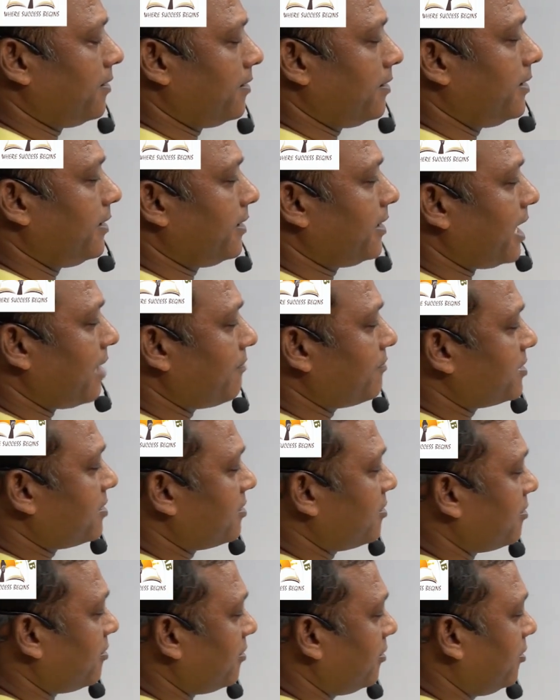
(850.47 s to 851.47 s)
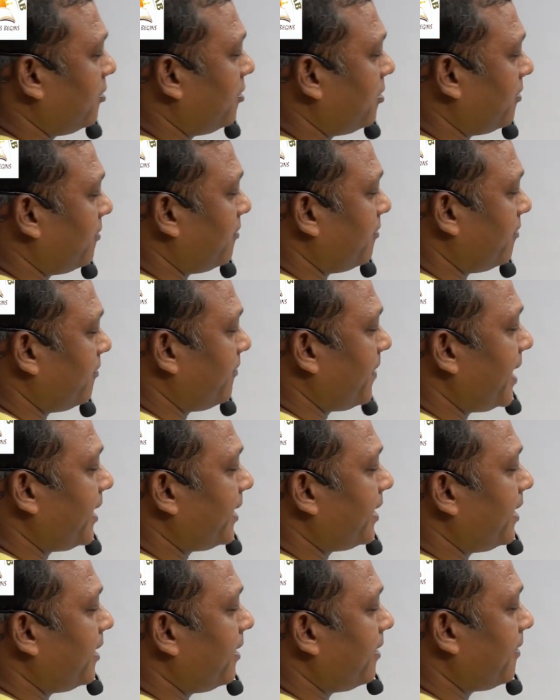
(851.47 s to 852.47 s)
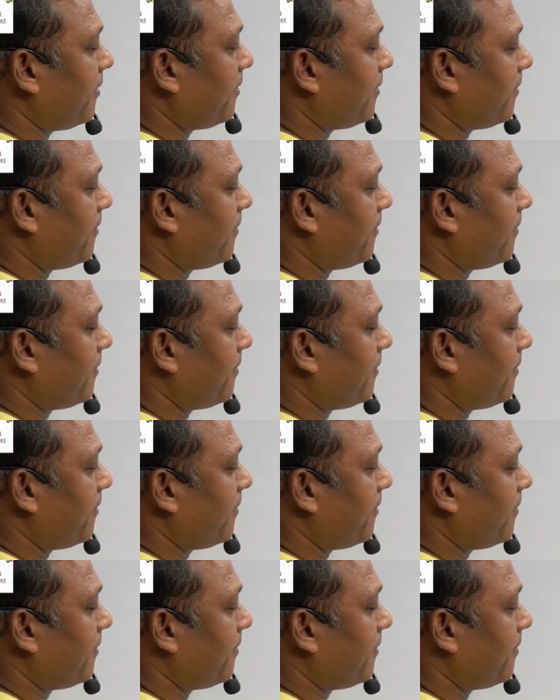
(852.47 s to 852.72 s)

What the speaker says: It comes your banking,